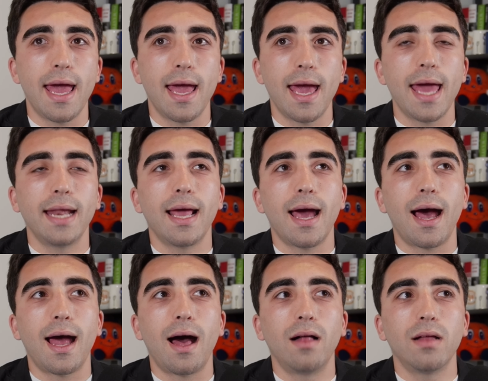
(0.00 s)
and
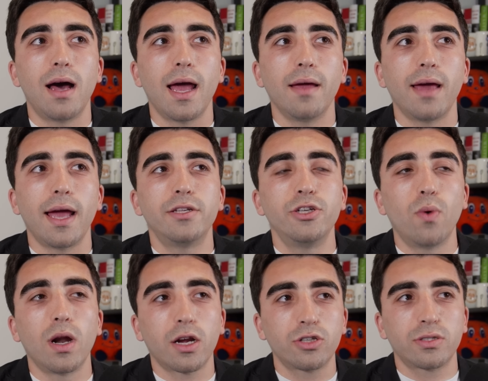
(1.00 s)
I'll, I I do
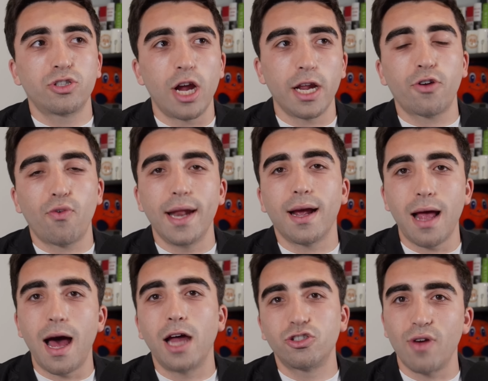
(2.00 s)
want to try to create a
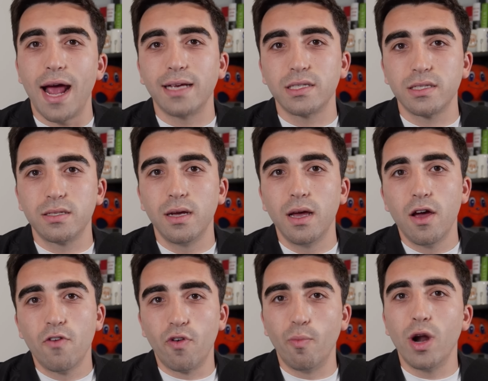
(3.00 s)
contrast
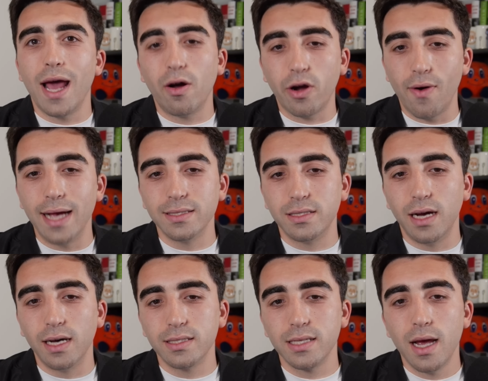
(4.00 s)
from what Alcaraz
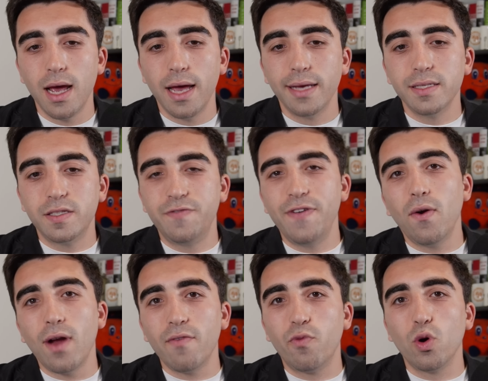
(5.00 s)
does.
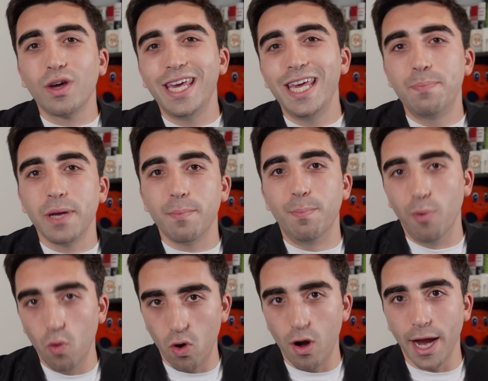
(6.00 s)
Zverev will keep it
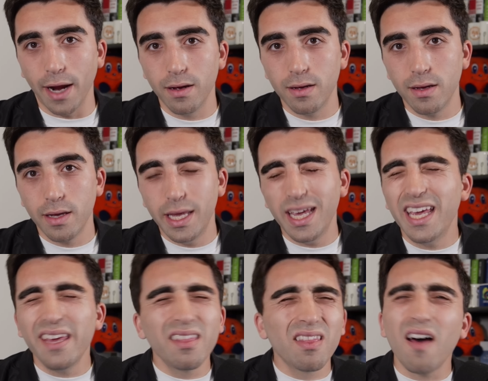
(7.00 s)
boring. He
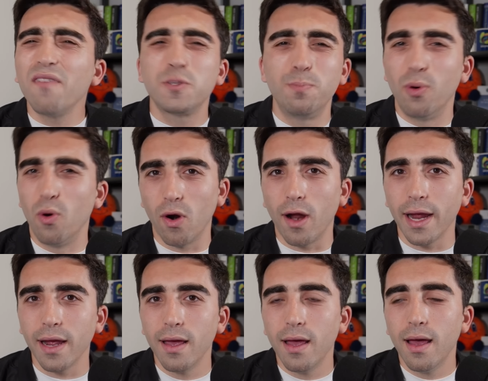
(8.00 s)
he loves
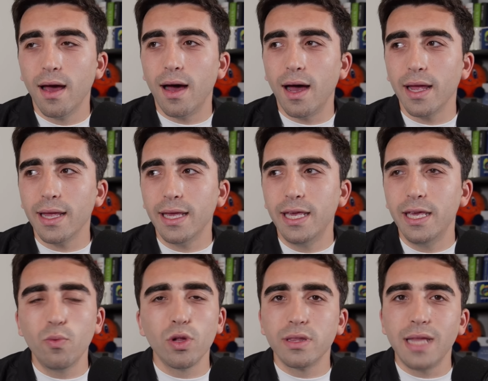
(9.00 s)
boring. He
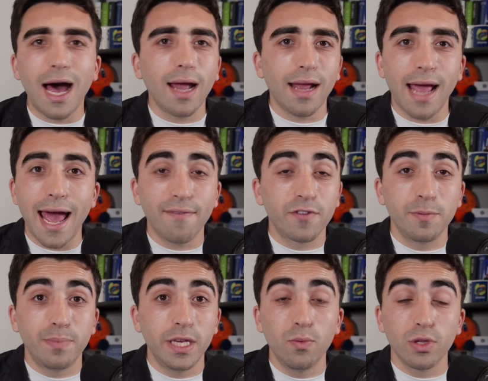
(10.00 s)
will not have to,
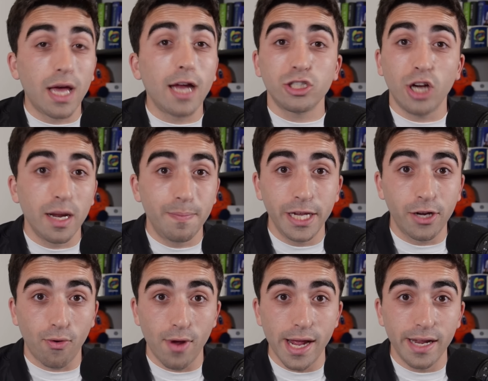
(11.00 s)
he will not try to be
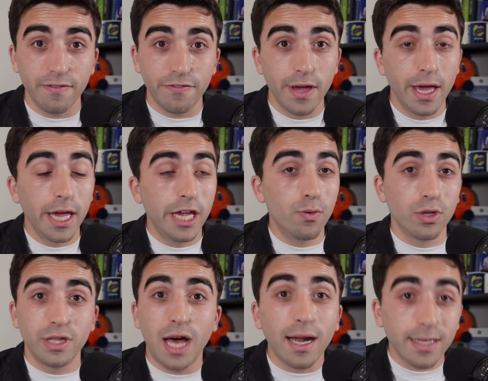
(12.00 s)
creative. He will
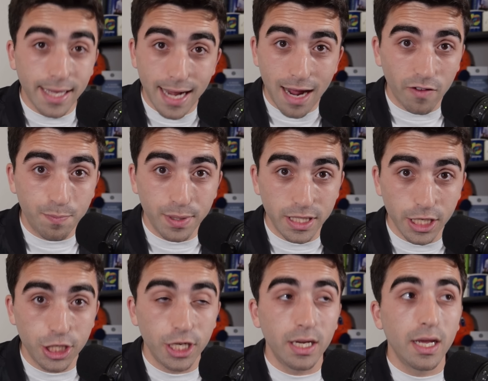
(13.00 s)
not get out of
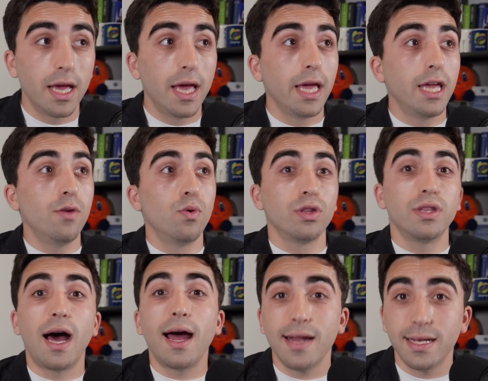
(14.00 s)
position. He will
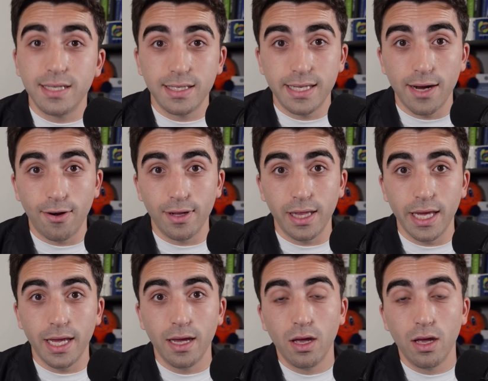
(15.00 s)
not necessarily